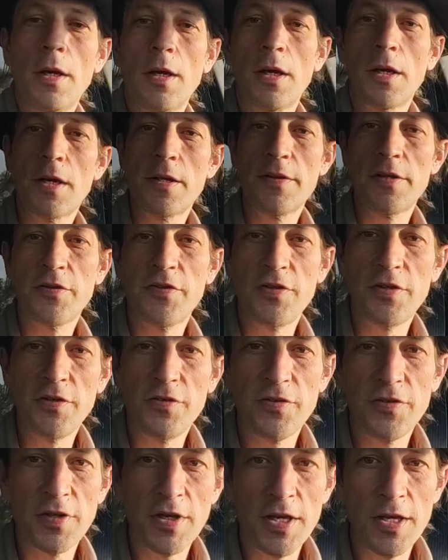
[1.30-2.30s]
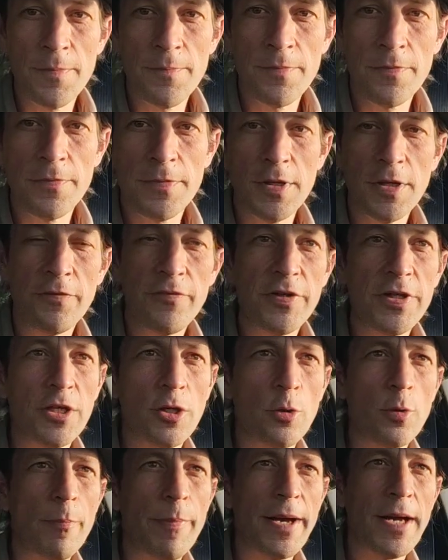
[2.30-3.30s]
Hi, this is a
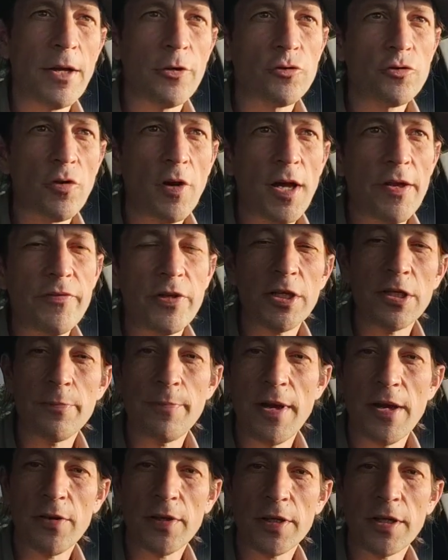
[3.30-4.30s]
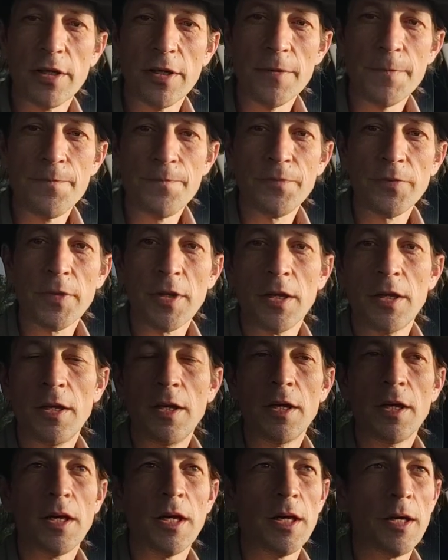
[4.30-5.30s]
video about driving in America.
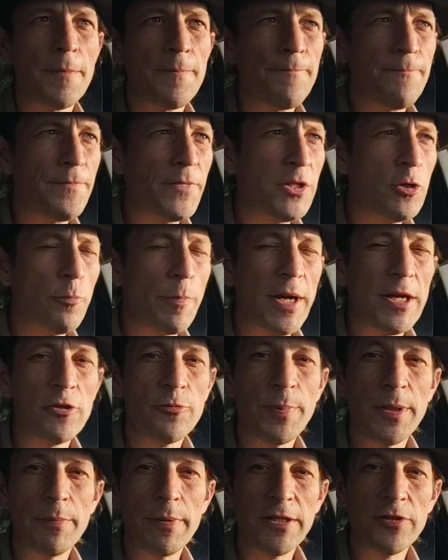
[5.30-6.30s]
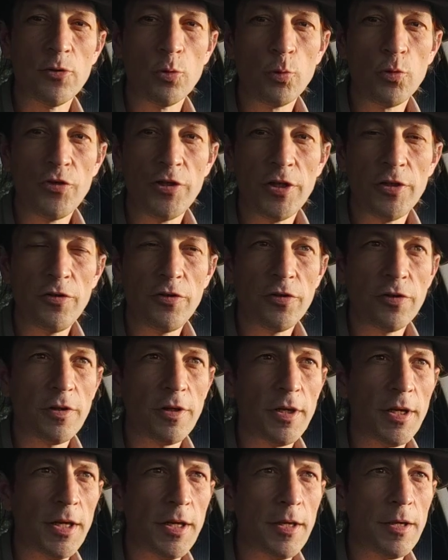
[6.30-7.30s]
You're bound to be a bit daunted
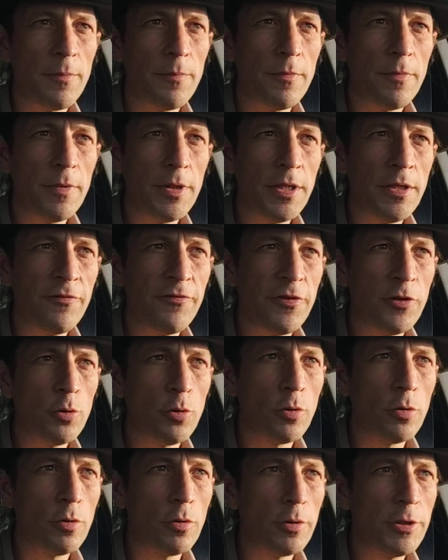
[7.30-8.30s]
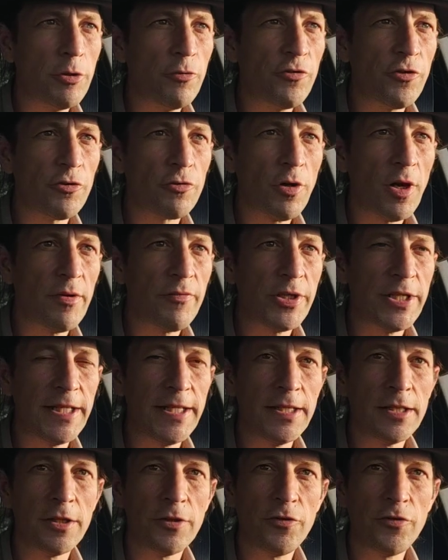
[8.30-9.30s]
if you're used to driving in
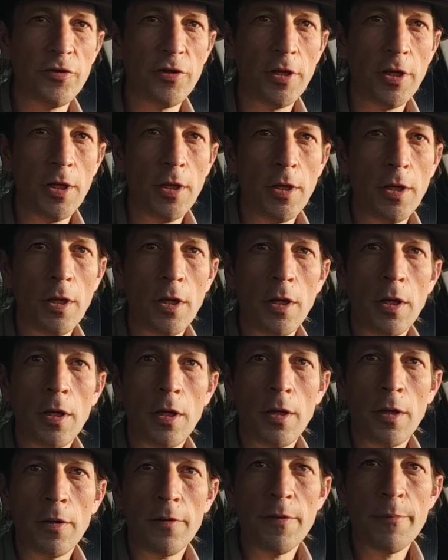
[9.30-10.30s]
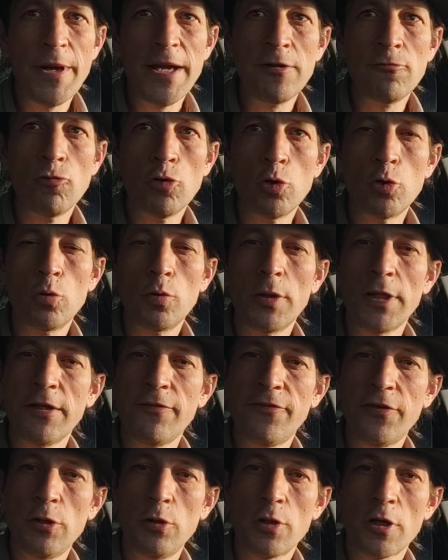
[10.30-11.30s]
England. The main rule,
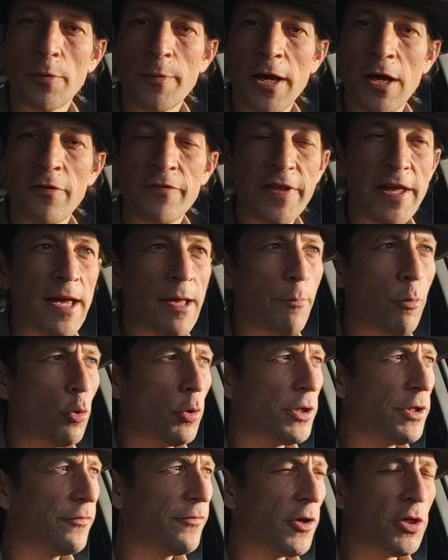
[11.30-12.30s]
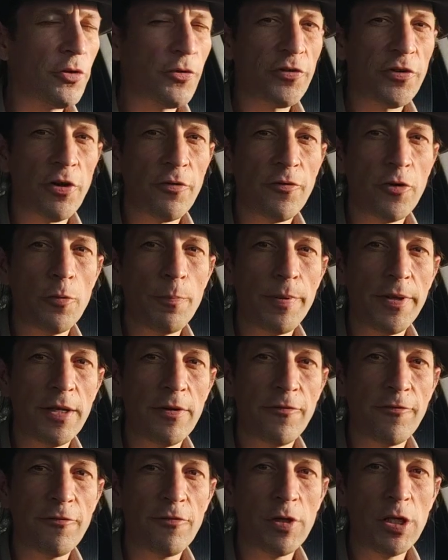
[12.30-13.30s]
if you come out of the airport and you find yourself on a
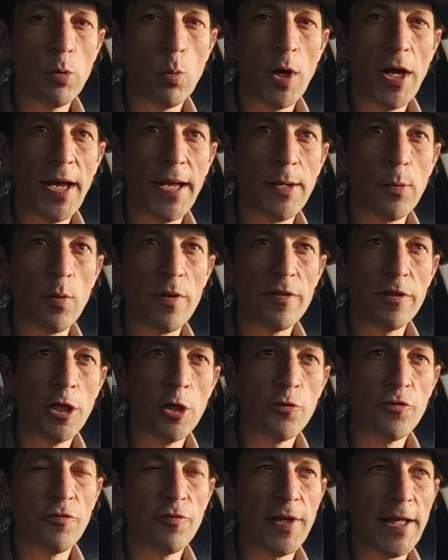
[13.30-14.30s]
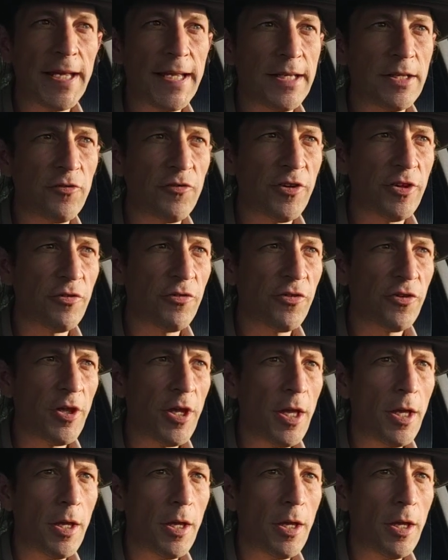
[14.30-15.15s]
big freeway with loads of lanes, is